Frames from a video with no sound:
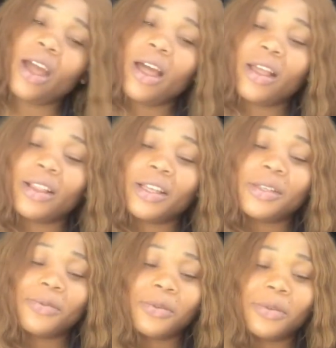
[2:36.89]
I
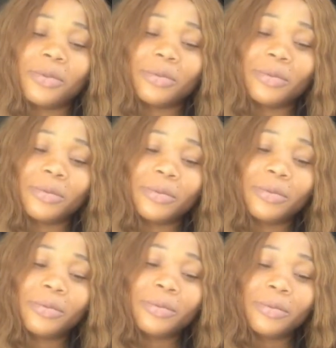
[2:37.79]
learned from
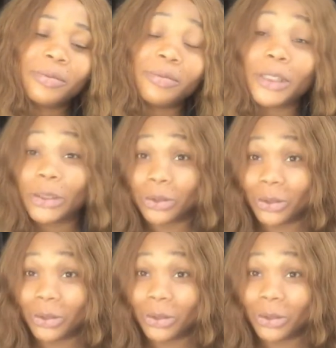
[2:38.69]
Pastor